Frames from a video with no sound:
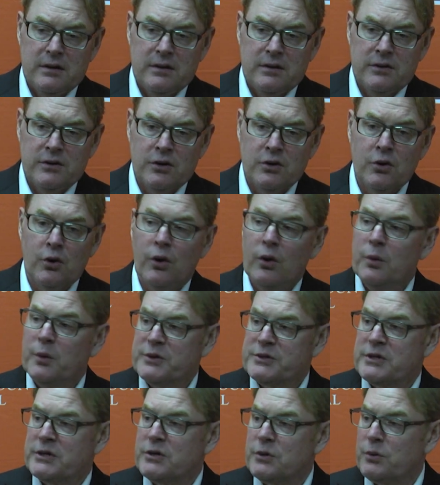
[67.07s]
the goal
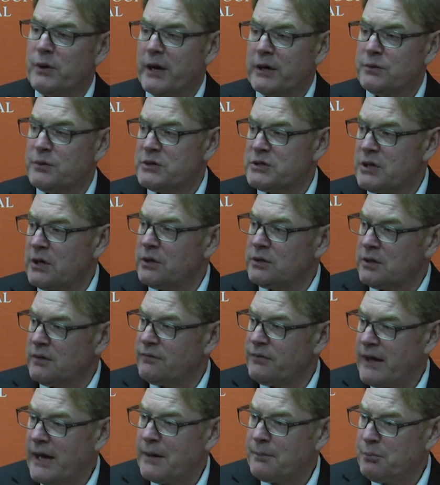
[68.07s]
was a direct result
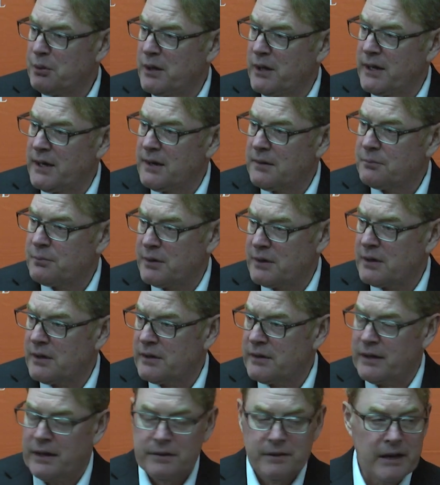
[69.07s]
of that play, but uh,
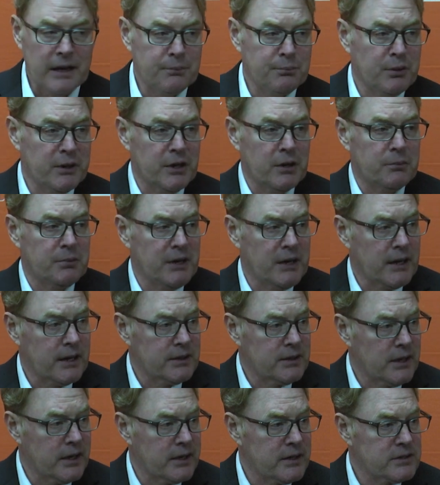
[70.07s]
that that player being on
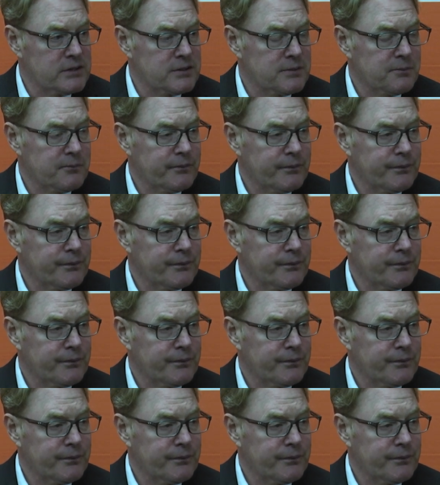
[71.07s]
the ice.